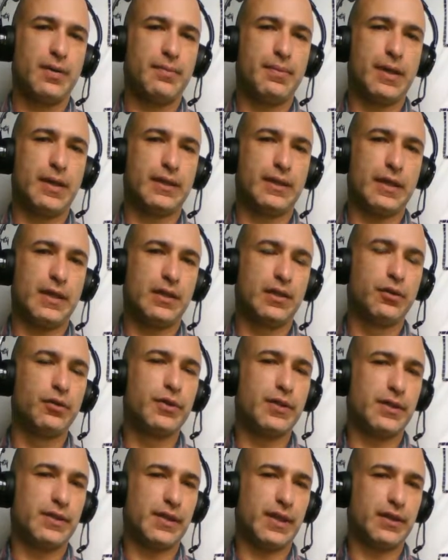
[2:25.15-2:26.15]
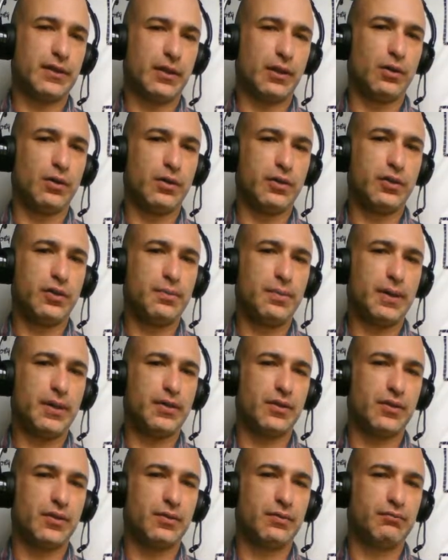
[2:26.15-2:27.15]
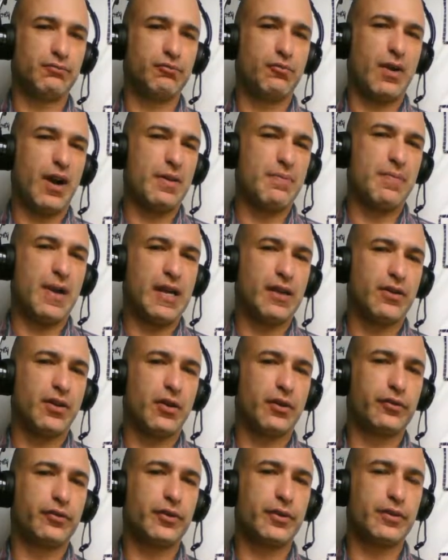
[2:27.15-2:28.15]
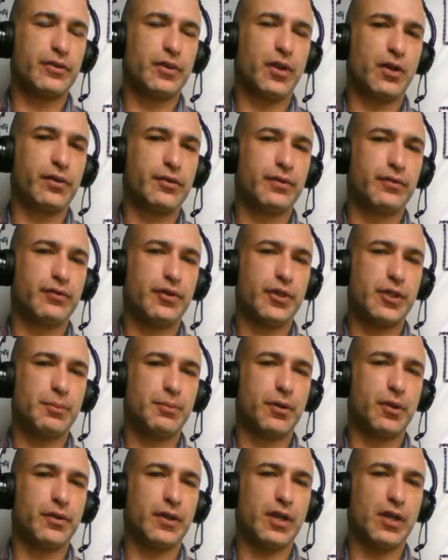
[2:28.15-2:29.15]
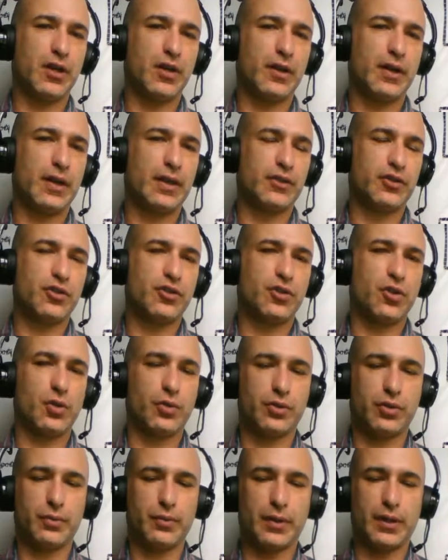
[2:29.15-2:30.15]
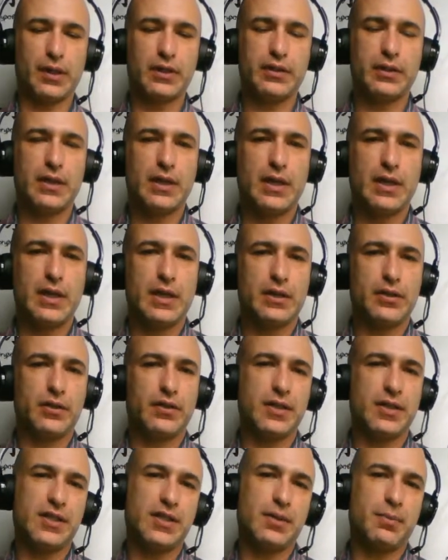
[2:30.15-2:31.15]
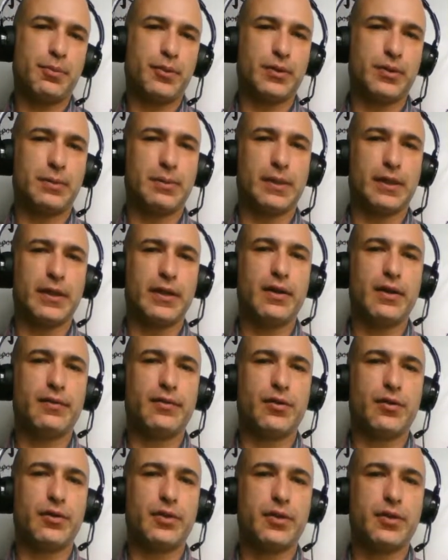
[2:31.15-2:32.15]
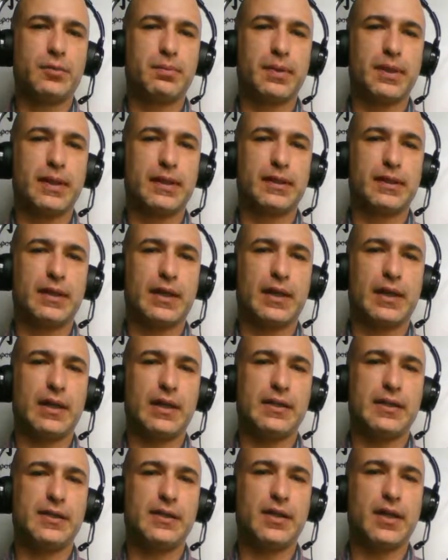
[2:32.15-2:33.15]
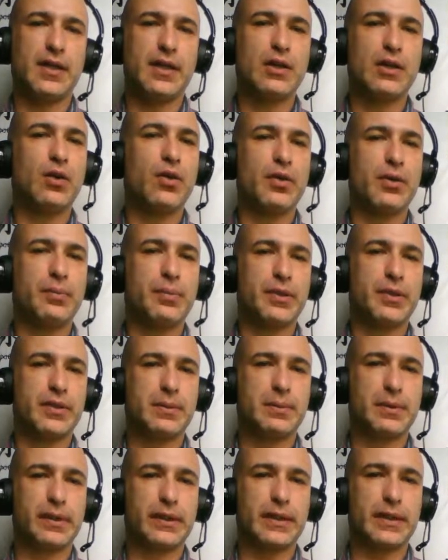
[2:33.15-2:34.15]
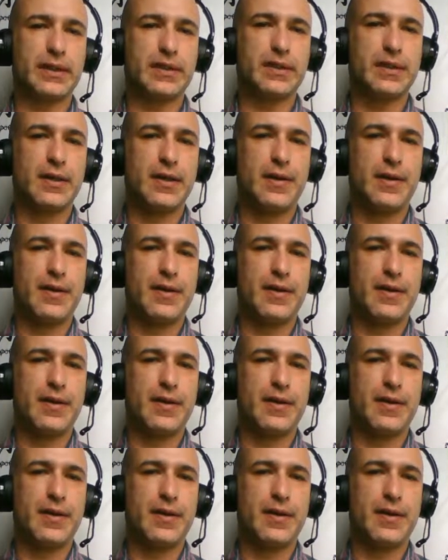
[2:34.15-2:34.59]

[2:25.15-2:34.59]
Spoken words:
But it loses center also because white may not respond here and just go somewhere else. So this is a possibility, of course, but let's study other possibilities.